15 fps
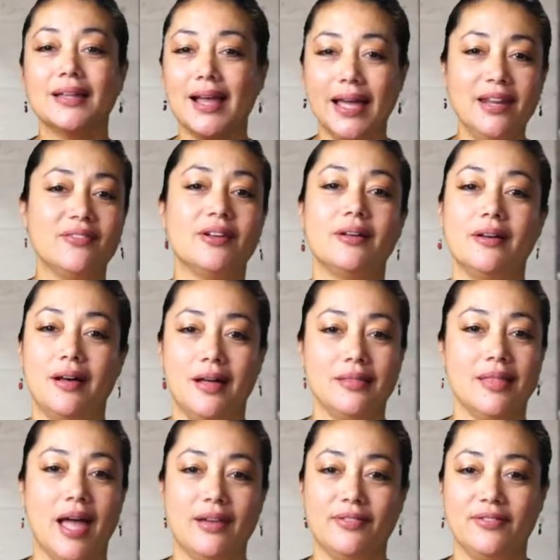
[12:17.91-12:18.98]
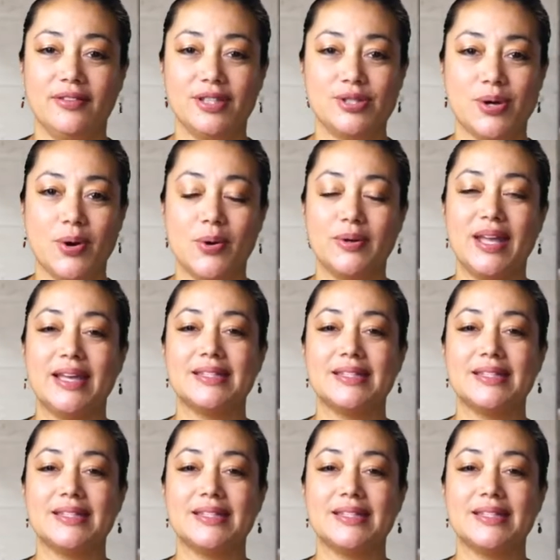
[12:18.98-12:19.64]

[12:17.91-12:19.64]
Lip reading: kind of a life of its own.